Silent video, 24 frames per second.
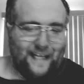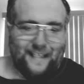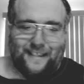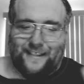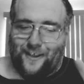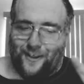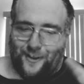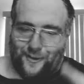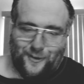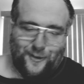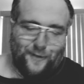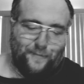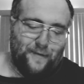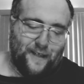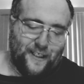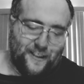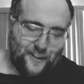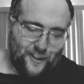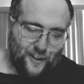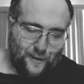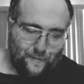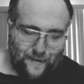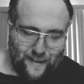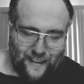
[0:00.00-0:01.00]
that's also
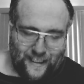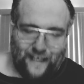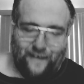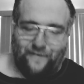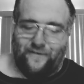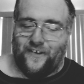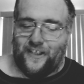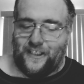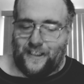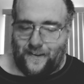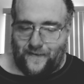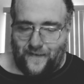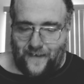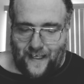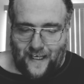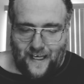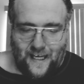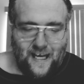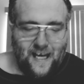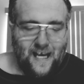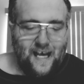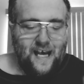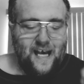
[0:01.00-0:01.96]
plays a little bit defensive and